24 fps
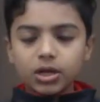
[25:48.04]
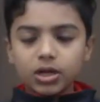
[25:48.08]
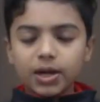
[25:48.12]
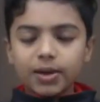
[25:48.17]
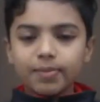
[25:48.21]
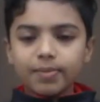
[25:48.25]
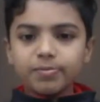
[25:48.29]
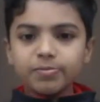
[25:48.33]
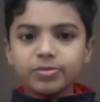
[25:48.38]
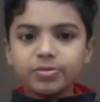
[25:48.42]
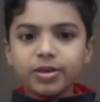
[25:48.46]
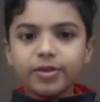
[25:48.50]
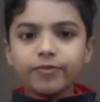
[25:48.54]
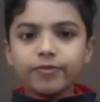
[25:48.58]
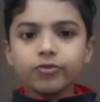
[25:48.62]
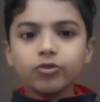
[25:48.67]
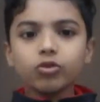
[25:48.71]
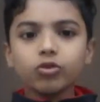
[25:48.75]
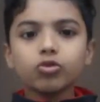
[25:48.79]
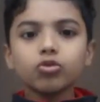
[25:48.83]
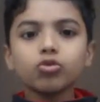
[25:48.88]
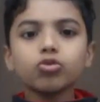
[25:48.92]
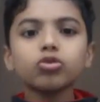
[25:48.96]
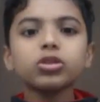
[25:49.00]
we have to
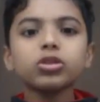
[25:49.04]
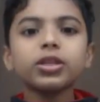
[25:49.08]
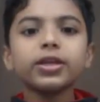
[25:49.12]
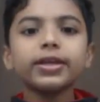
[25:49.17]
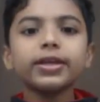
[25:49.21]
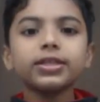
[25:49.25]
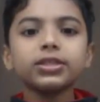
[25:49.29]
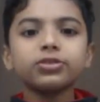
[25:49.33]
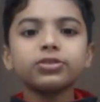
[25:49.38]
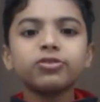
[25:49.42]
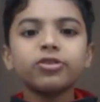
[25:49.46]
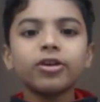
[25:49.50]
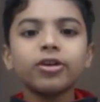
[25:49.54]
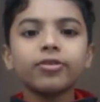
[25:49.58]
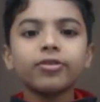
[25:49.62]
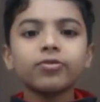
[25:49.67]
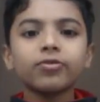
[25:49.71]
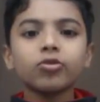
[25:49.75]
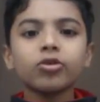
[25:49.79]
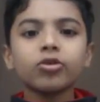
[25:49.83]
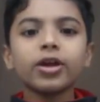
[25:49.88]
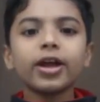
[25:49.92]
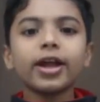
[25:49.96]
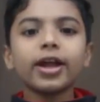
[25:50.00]
two things we have to
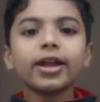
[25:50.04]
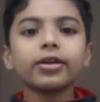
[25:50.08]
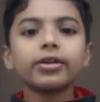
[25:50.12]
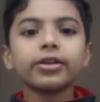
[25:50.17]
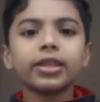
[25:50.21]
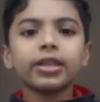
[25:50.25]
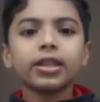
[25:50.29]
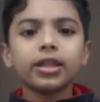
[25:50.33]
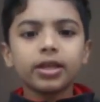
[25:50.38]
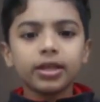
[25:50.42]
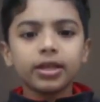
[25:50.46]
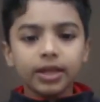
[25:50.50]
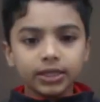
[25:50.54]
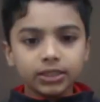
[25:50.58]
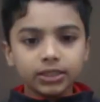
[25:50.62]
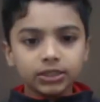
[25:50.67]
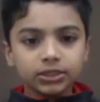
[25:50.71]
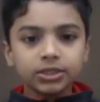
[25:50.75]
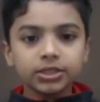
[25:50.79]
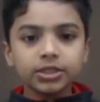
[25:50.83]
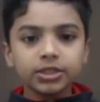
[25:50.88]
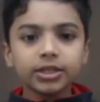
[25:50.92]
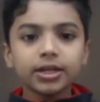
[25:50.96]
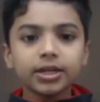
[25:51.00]
get
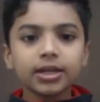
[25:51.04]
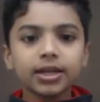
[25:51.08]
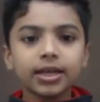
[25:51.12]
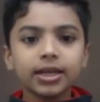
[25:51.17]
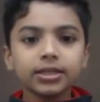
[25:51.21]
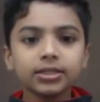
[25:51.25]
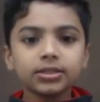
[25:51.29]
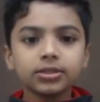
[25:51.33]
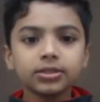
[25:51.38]
yesterday class.